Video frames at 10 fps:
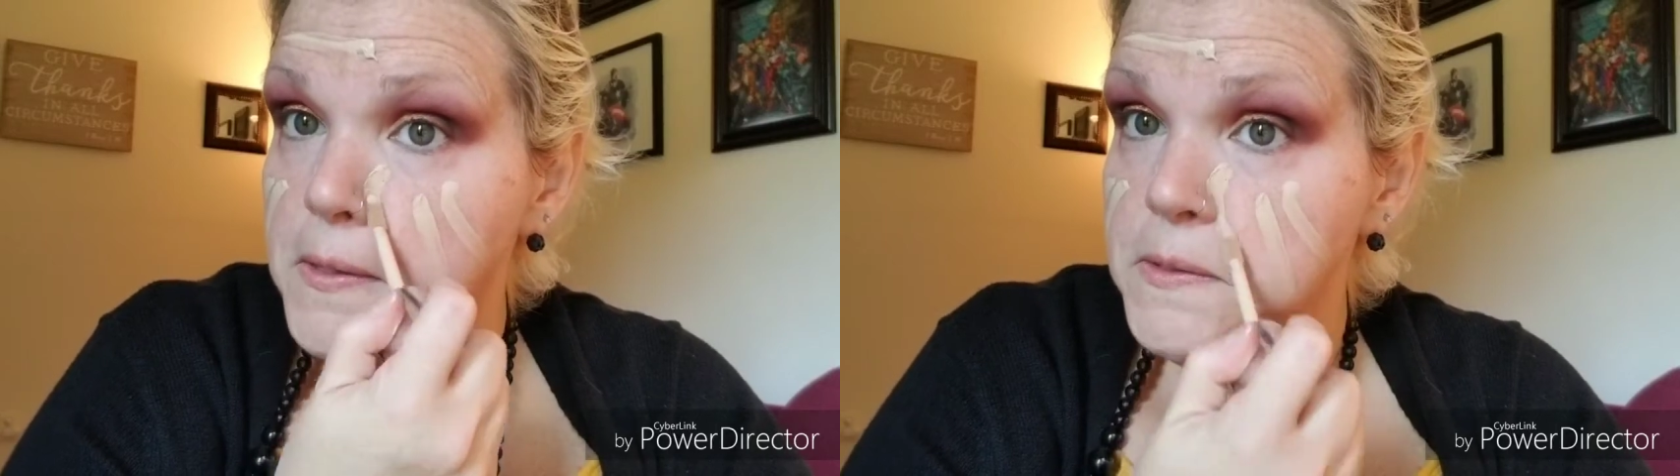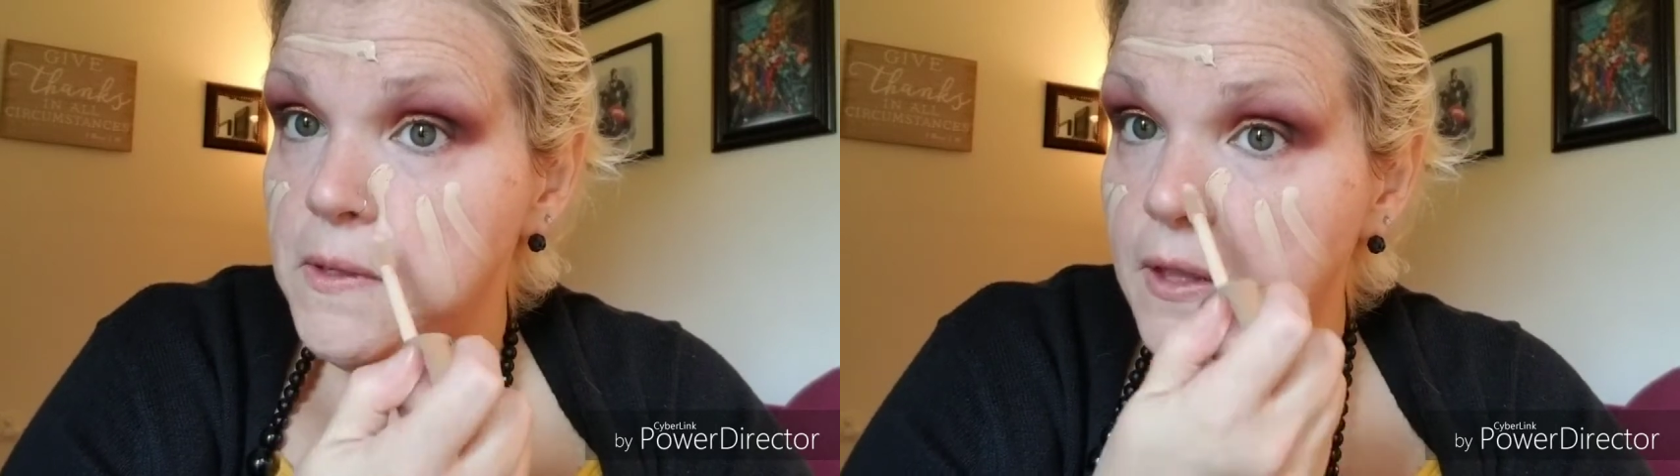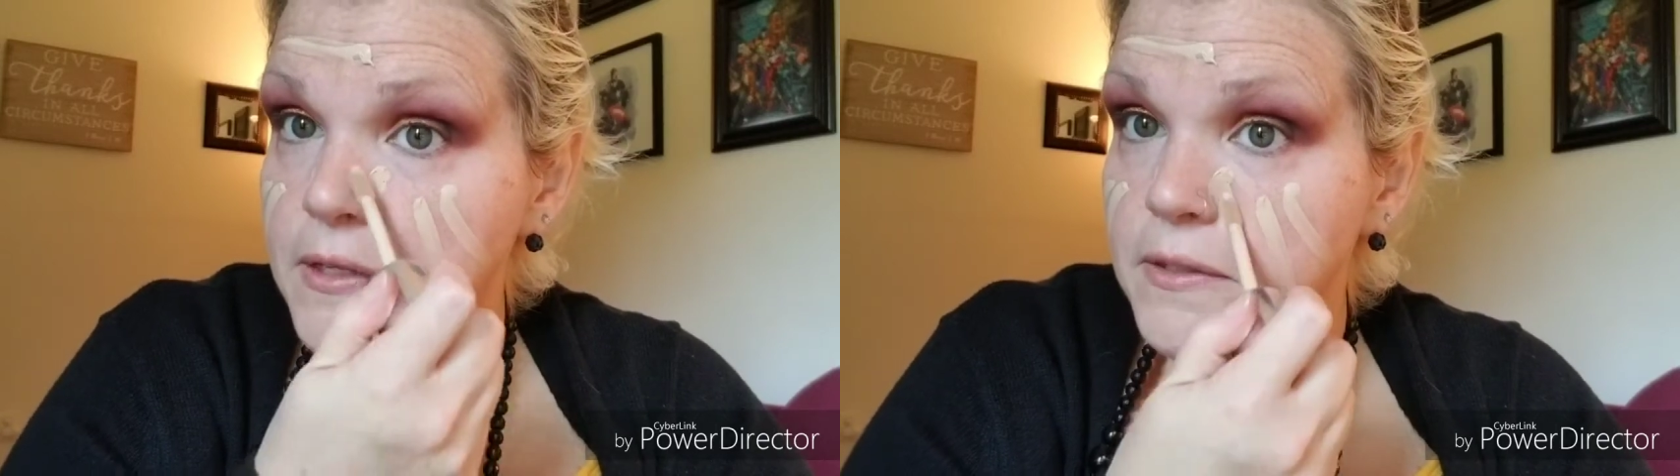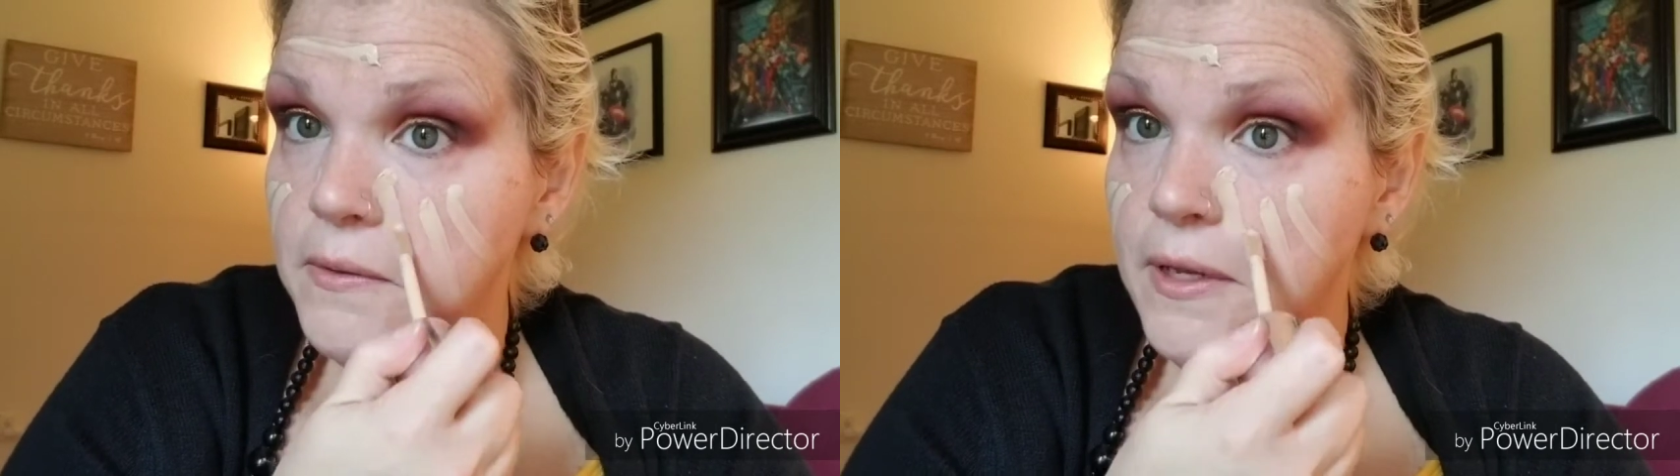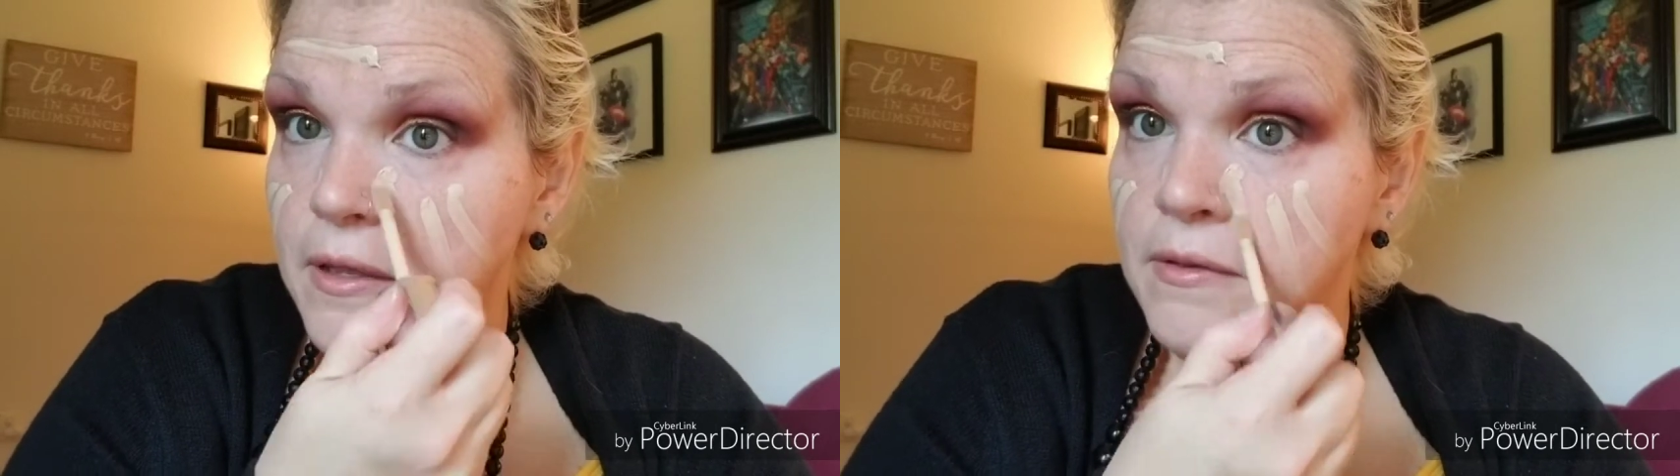So I like to
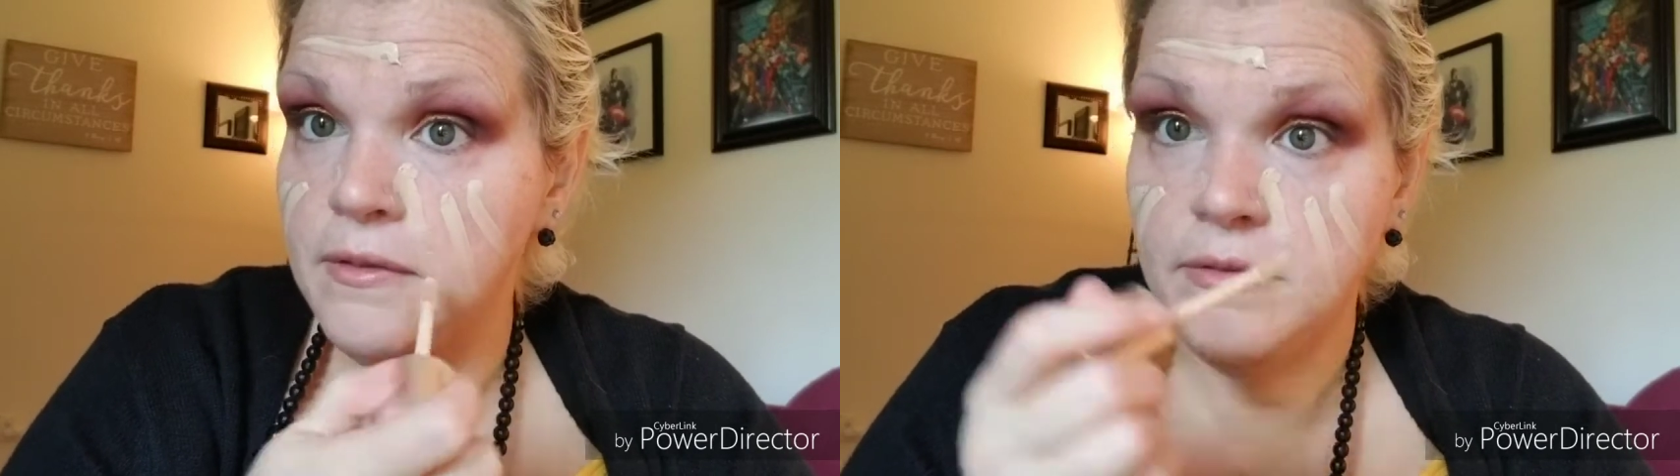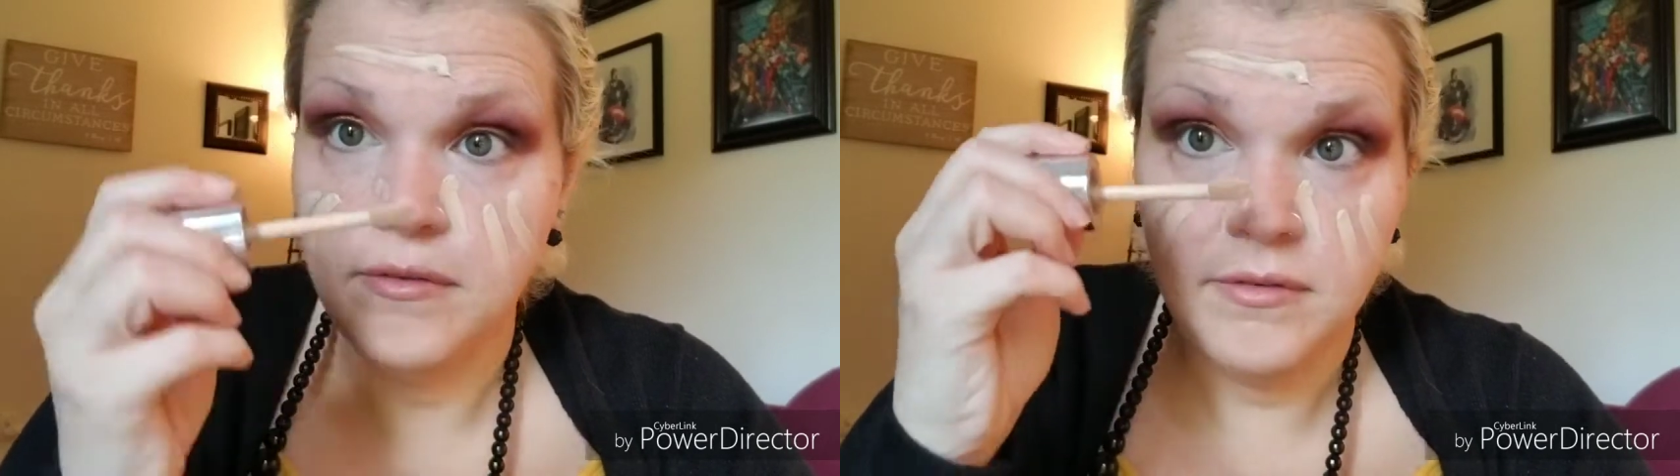go down